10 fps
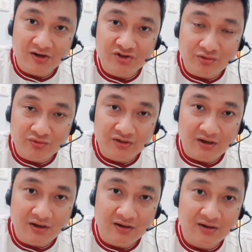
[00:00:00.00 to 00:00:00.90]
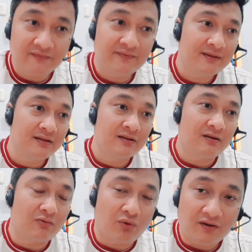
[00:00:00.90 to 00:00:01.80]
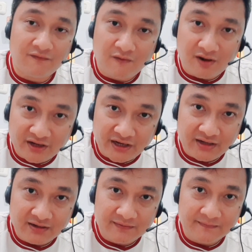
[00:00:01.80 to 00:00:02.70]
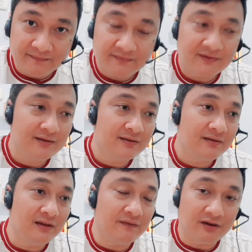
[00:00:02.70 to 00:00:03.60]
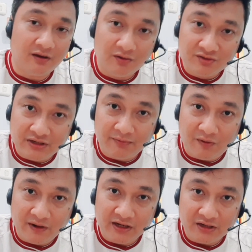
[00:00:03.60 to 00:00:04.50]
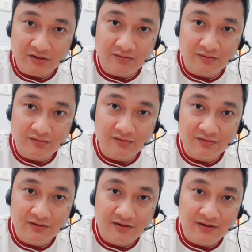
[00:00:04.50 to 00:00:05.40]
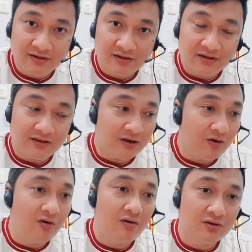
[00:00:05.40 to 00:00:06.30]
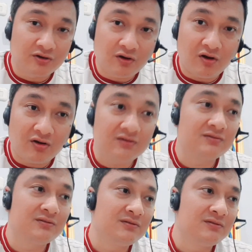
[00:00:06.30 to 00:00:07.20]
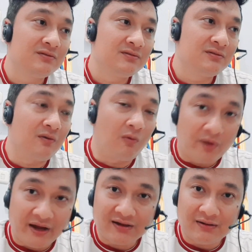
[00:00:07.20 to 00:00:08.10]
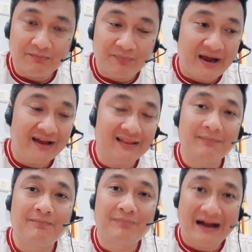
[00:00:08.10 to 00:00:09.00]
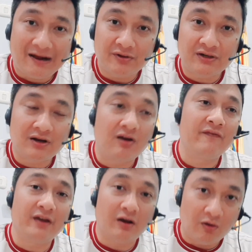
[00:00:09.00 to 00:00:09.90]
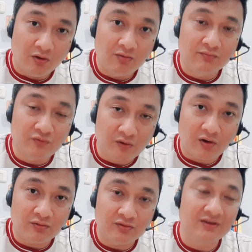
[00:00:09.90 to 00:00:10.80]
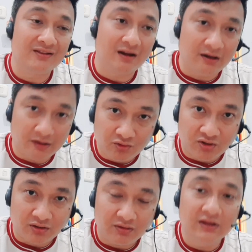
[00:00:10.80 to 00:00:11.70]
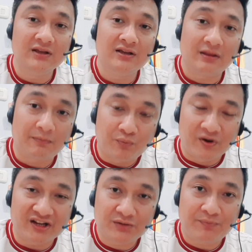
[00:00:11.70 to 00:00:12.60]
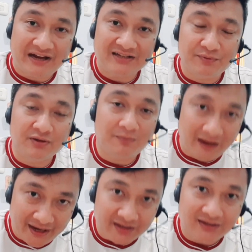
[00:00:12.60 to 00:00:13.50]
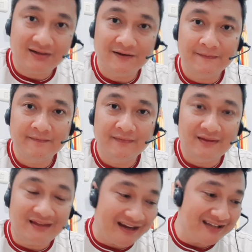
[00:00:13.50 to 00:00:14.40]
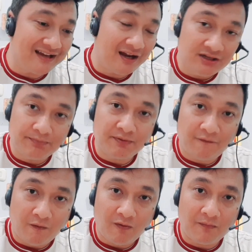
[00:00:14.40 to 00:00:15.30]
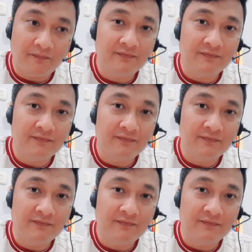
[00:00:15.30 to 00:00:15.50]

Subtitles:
Solskjaer, Ralph Rangnick, even Jose Mourinho. They all got rid by the power of the homegrown, the local, the British passport player that is underperformed,